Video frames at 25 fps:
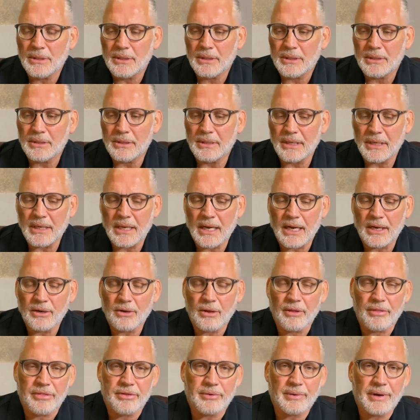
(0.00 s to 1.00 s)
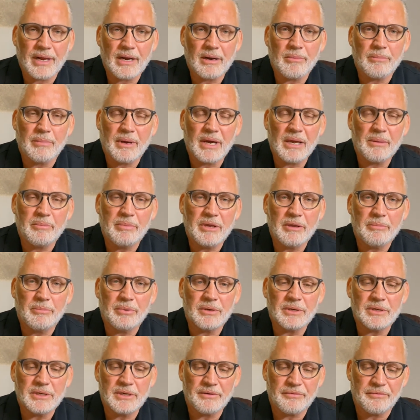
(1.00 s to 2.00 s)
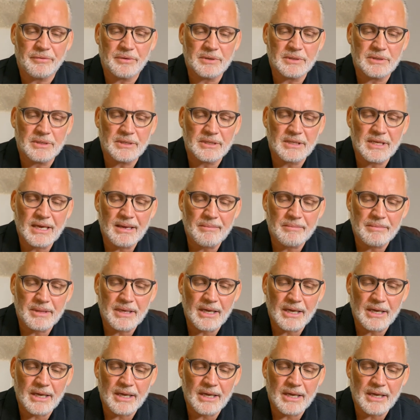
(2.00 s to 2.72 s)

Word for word: they are not threatened by people different to them,